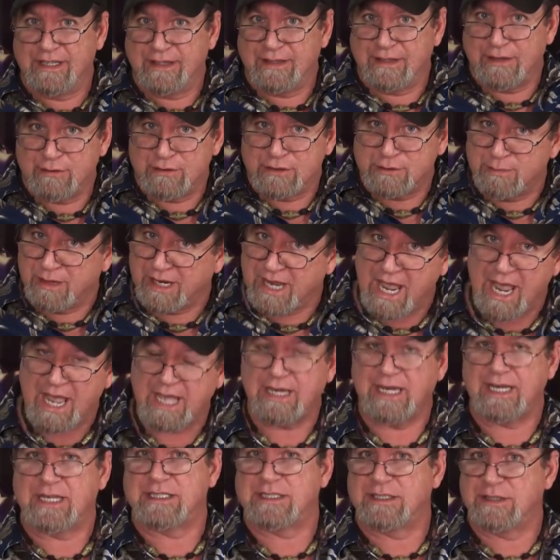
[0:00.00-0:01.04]
there's
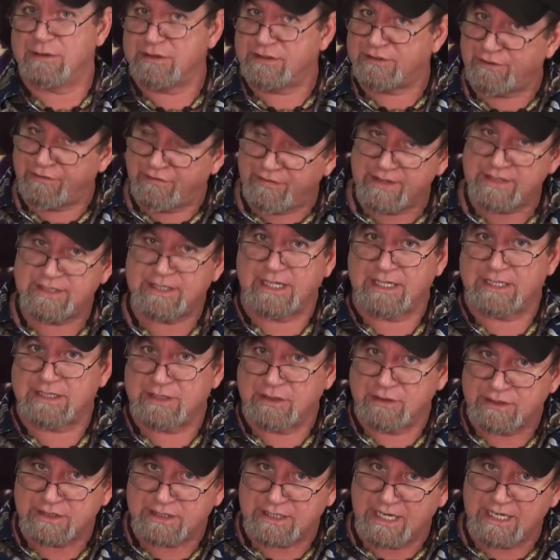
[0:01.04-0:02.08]
mechanics, there's physics,
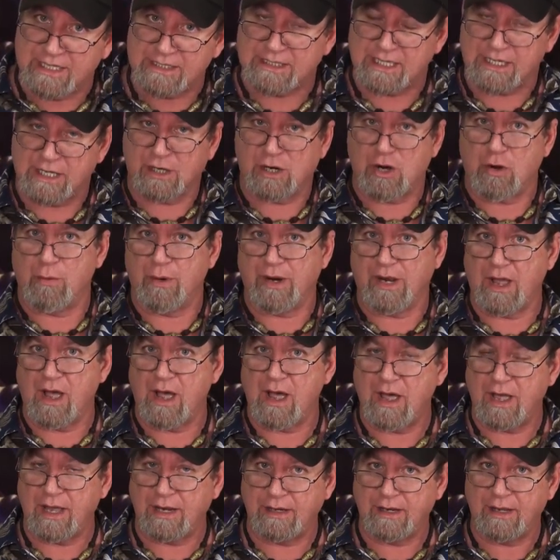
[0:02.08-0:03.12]
there's things that are going
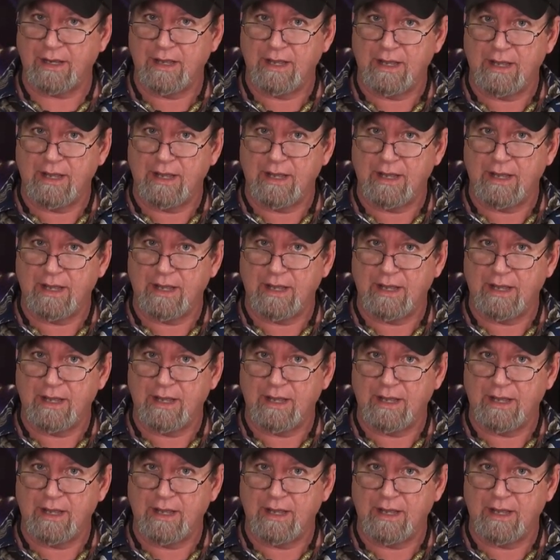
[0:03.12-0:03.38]
on